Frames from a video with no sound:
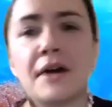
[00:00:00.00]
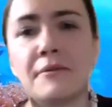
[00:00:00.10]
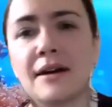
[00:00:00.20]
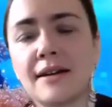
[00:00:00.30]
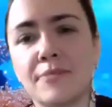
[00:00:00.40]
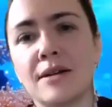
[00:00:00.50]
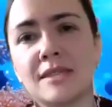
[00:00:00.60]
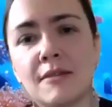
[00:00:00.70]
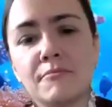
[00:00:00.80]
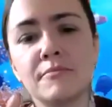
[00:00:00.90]
I want, I want
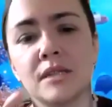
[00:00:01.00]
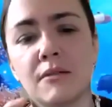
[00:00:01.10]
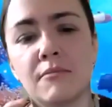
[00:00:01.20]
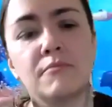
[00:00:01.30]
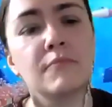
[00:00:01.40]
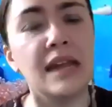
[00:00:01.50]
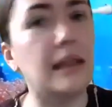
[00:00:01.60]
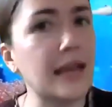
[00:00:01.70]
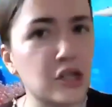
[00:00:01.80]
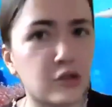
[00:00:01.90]
some, some
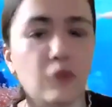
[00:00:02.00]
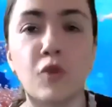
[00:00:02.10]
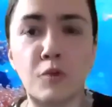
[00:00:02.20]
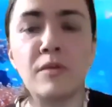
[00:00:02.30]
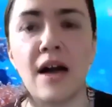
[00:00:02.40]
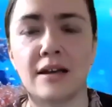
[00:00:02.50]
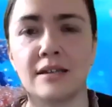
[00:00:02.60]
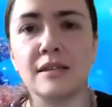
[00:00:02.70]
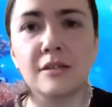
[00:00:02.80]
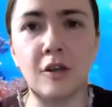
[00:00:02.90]
intellectual roadblocks
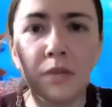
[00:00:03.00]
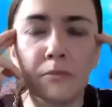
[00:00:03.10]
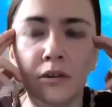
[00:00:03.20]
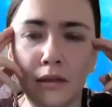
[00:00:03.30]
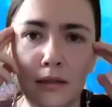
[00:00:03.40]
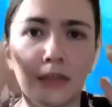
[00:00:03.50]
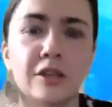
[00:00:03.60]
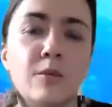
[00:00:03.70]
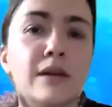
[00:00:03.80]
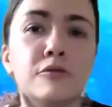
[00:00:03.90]
so people can think
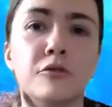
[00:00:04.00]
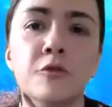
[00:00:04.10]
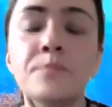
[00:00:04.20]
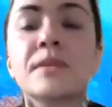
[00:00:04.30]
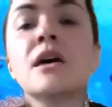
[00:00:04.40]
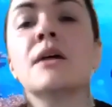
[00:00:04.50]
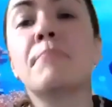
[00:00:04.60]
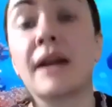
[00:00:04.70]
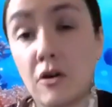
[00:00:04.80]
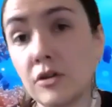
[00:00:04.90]
their way through.
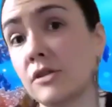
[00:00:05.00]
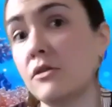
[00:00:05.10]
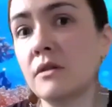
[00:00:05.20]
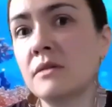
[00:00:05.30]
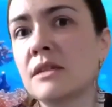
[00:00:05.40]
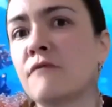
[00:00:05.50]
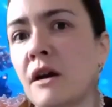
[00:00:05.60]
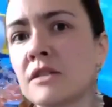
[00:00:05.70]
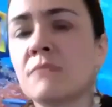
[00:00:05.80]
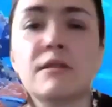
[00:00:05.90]
But I also know that these
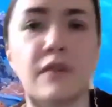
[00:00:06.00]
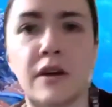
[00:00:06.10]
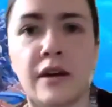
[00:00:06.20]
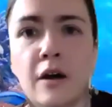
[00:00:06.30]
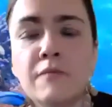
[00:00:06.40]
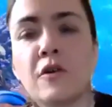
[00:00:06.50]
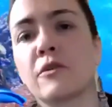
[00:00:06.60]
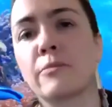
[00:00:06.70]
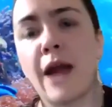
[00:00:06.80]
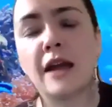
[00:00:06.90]
files can be very helpful for
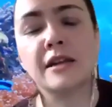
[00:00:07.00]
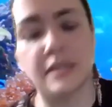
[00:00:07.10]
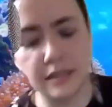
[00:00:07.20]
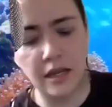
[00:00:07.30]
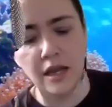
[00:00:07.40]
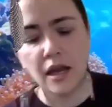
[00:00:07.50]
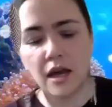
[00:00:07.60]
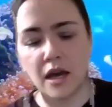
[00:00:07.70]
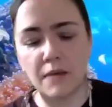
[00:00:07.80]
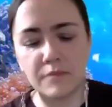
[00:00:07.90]
practice.
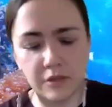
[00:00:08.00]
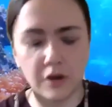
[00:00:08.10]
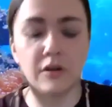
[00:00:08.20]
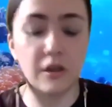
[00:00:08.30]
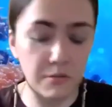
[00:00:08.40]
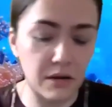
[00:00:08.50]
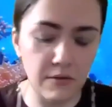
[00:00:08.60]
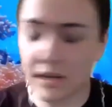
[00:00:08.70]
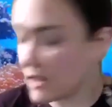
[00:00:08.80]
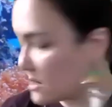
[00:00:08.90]
Um, so, you know, I'm going to
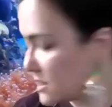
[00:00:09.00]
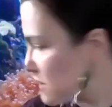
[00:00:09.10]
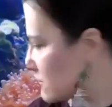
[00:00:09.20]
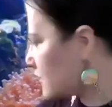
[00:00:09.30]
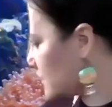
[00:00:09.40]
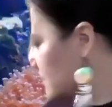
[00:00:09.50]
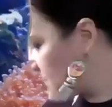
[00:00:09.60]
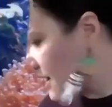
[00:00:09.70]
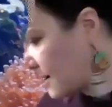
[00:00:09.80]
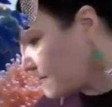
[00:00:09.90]
write that down. Hold on a sec.